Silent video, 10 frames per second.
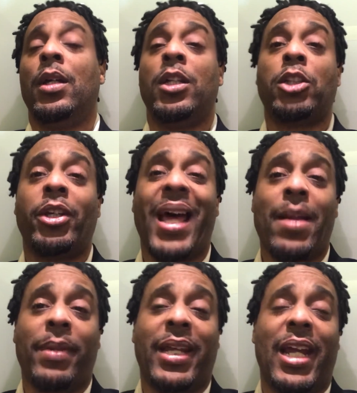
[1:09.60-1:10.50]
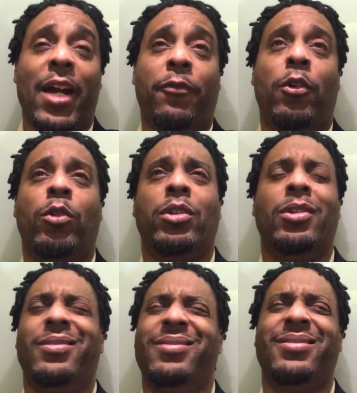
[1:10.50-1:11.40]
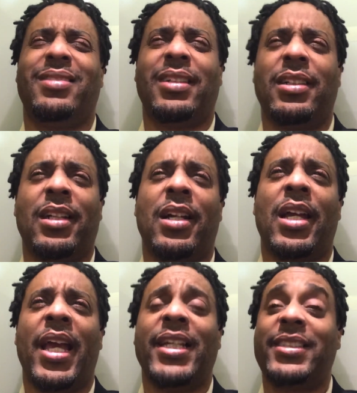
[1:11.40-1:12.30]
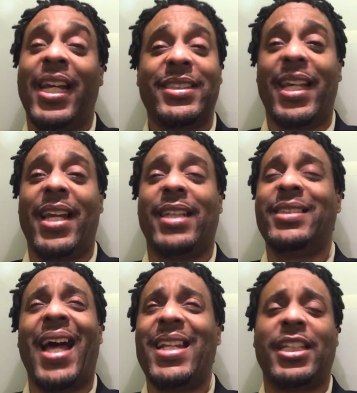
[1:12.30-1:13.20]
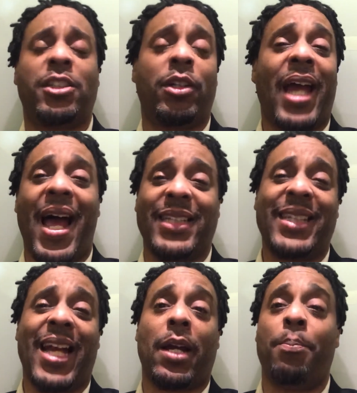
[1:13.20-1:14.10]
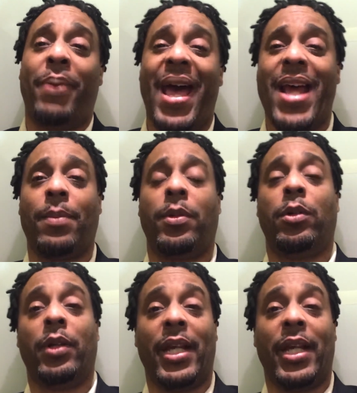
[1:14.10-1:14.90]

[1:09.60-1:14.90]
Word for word: So you got to be careful it's just that it's not that you guys not compatible.